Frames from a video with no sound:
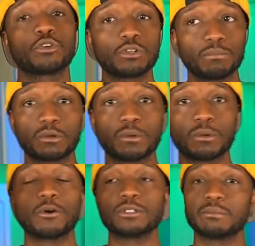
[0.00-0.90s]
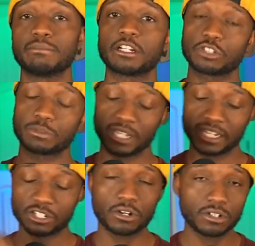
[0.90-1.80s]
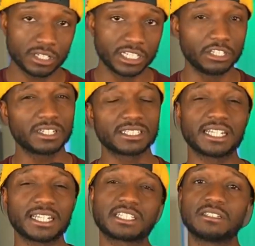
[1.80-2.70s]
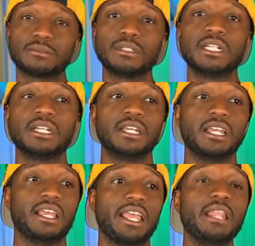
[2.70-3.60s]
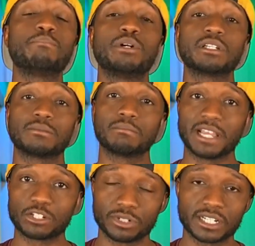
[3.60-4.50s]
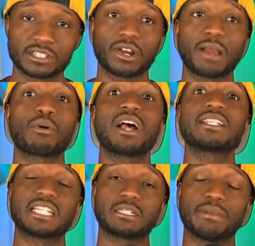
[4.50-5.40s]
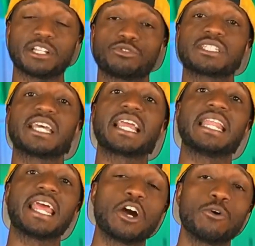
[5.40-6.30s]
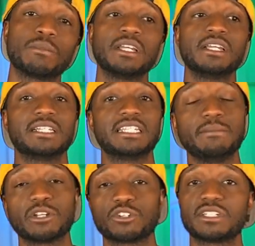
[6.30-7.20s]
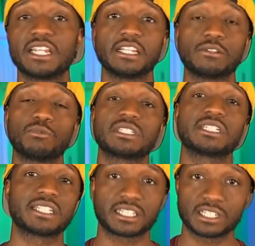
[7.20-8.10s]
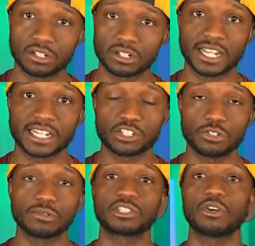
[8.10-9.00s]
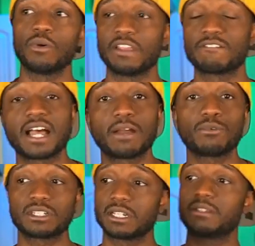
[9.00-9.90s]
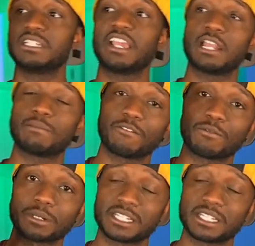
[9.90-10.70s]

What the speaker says: goals and metrics. But internally, you can set some input metrics or process metrics that can help the team understand what success could look like too. So if I want to see 85%